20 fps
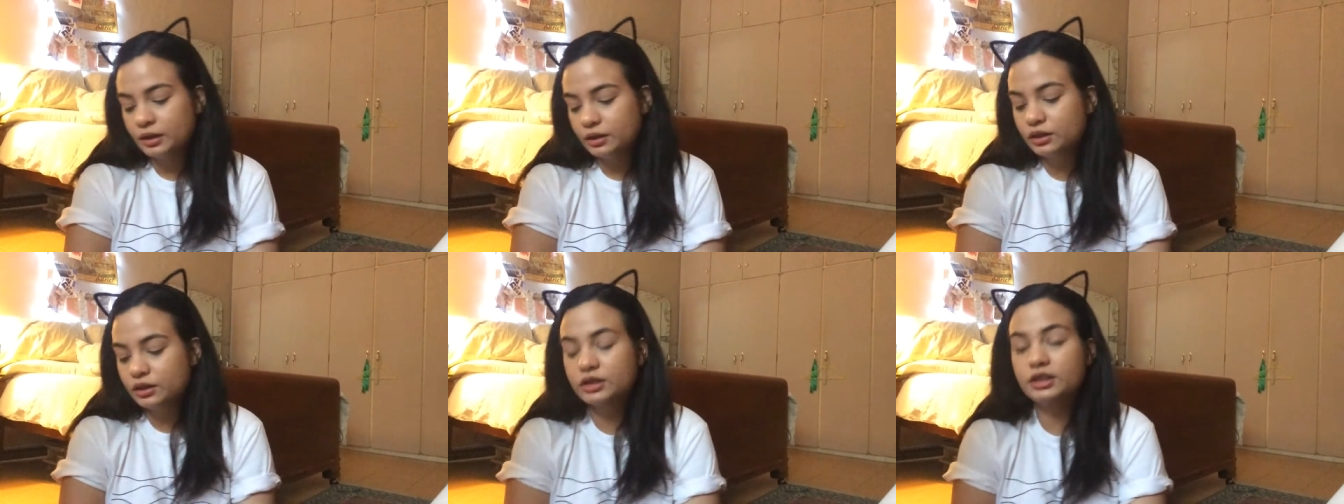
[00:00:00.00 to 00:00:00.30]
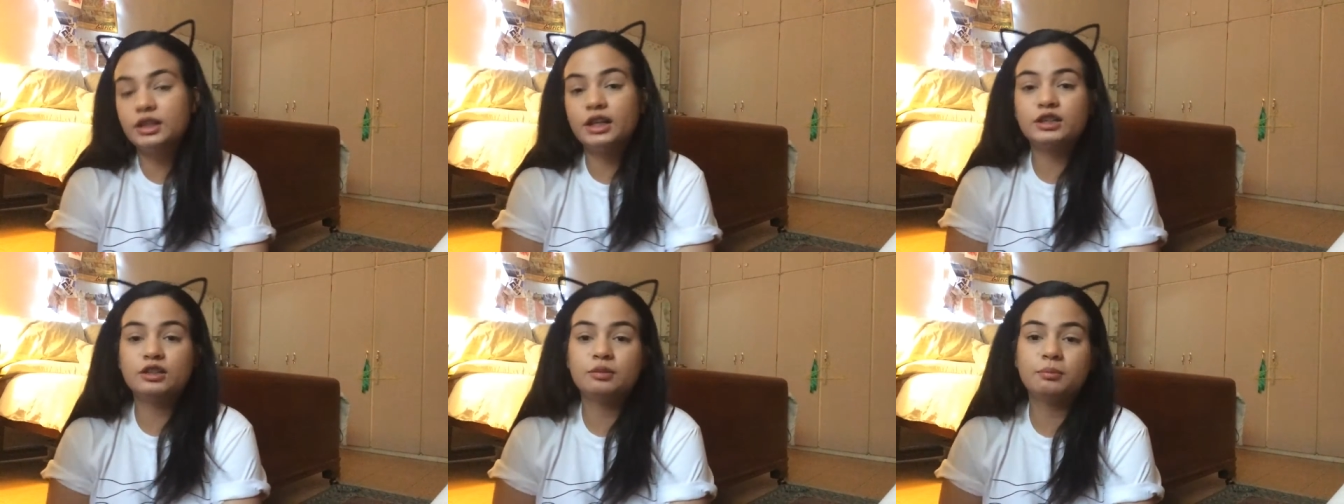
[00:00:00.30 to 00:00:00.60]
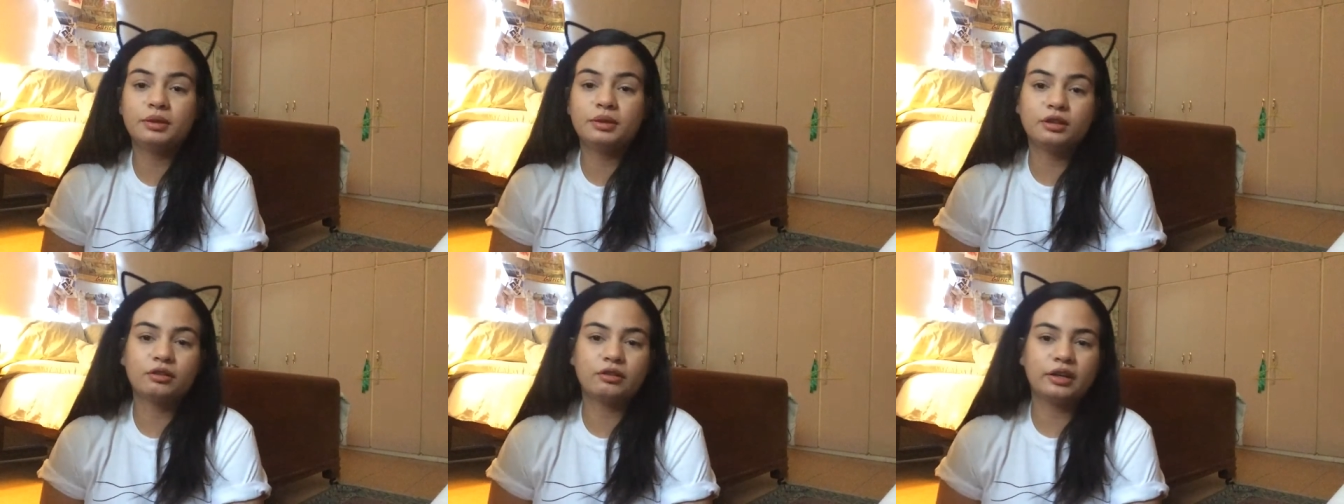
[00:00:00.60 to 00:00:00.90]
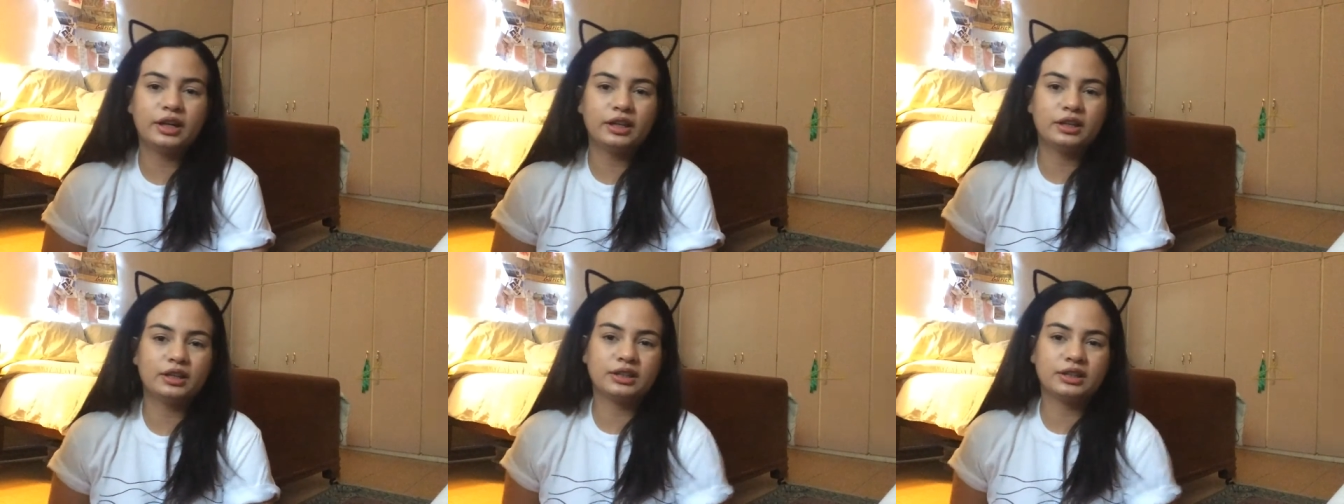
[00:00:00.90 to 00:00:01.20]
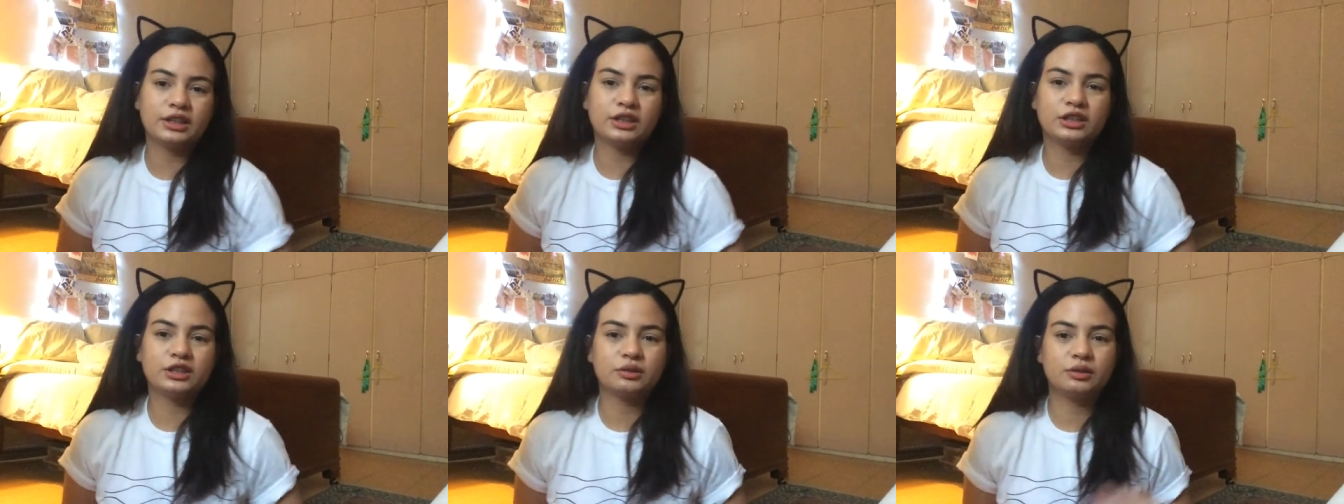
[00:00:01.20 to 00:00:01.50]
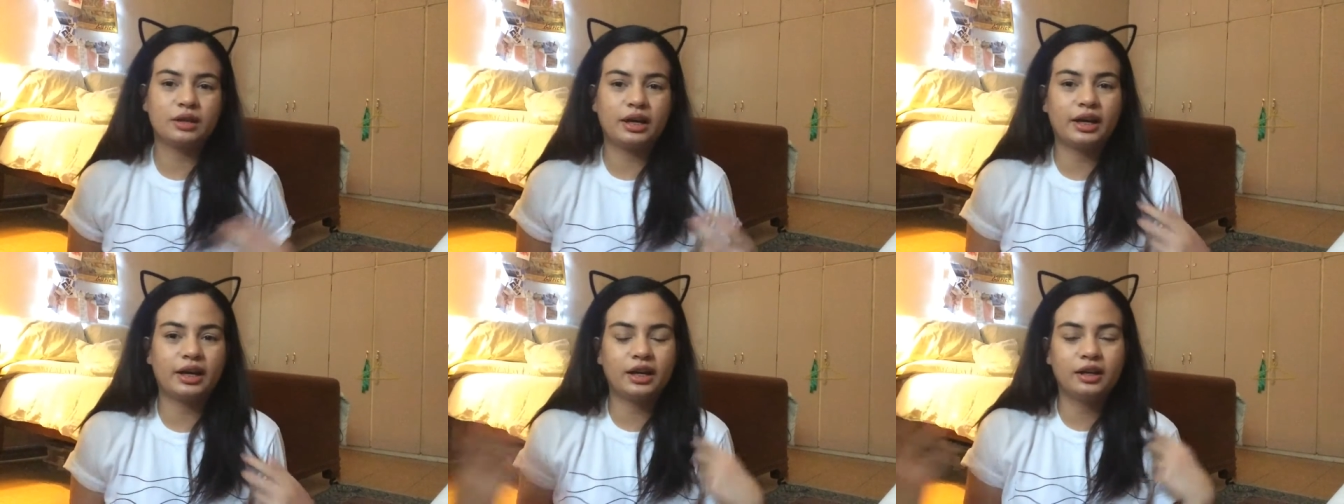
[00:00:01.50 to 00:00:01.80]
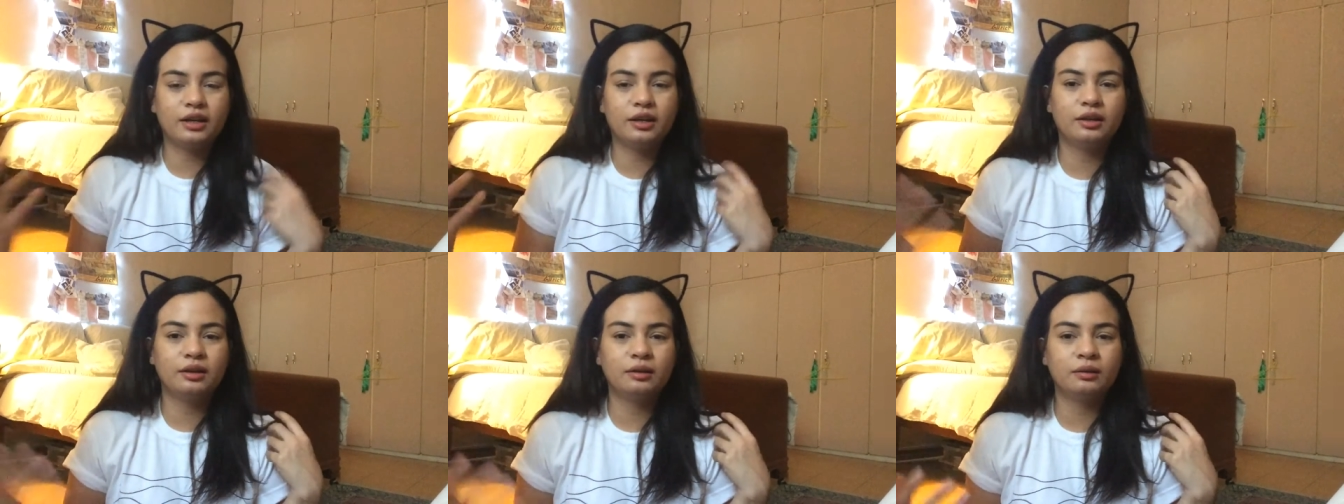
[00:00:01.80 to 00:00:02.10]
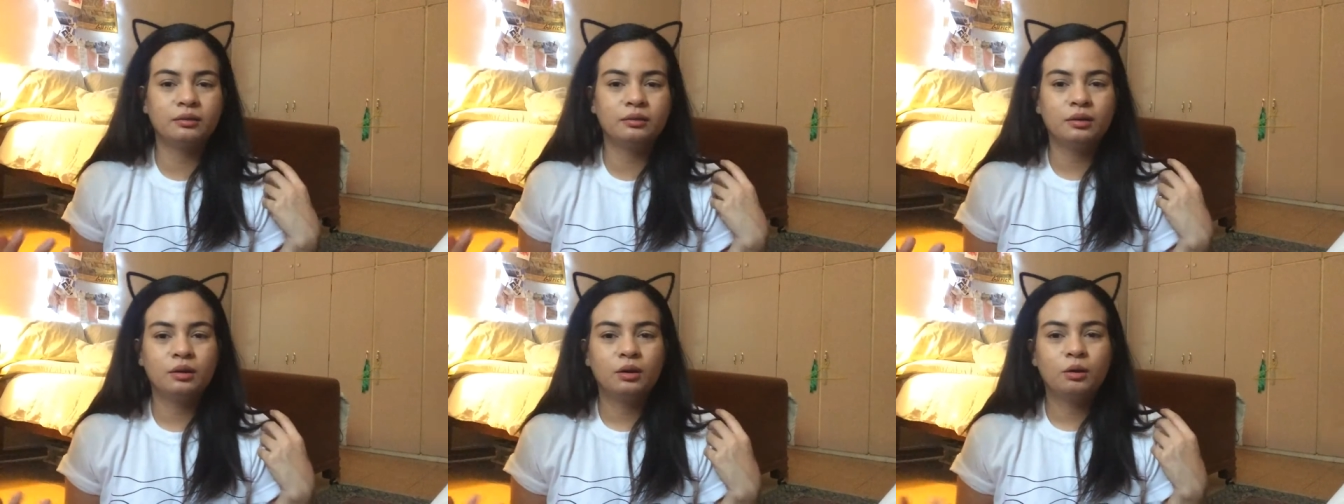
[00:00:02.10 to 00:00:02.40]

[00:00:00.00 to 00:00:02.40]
just lots of middle grade because I kind of